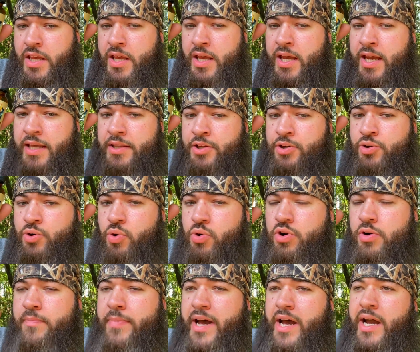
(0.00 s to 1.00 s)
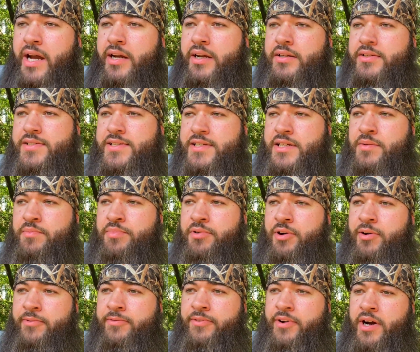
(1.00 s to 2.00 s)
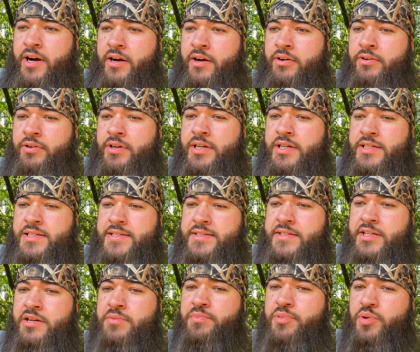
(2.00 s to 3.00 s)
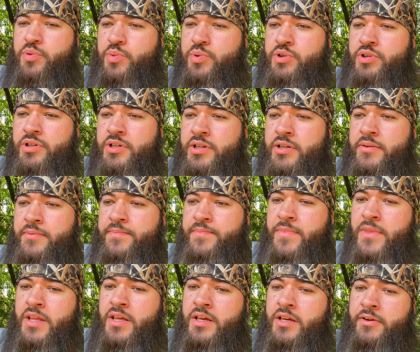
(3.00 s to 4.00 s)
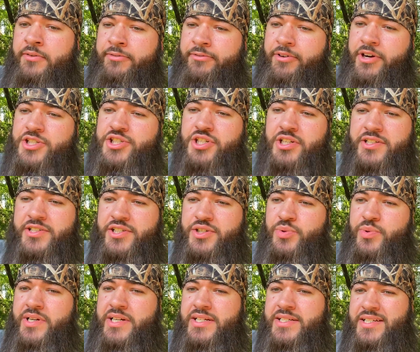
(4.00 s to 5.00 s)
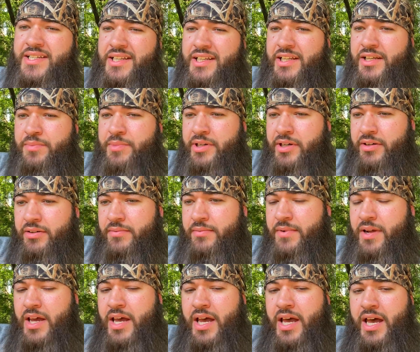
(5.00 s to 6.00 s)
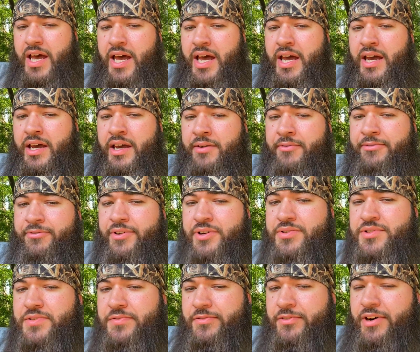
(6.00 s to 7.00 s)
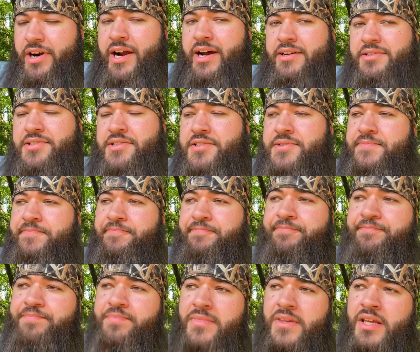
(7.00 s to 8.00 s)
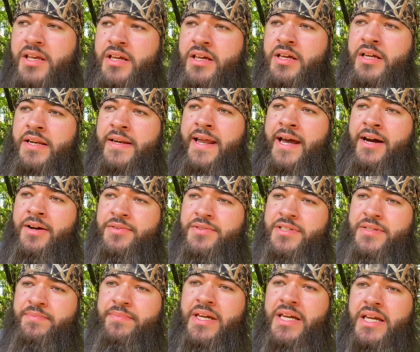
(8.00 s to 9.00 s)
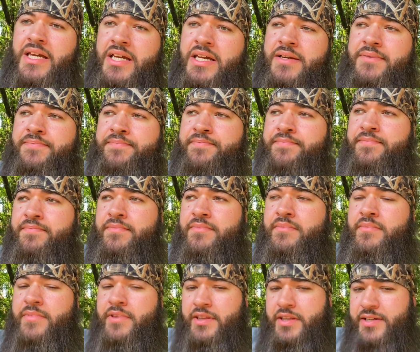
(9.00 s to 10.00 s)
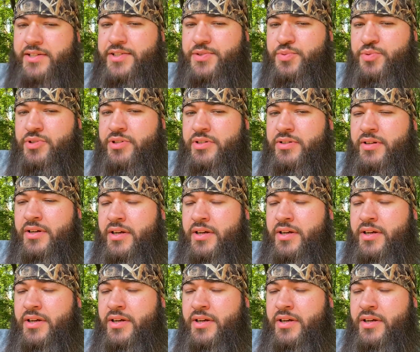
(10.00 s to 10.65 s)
And the Quarterback scent profile is timberwood, freshly squeezed lemon, and fields of grass. Now to me, this one,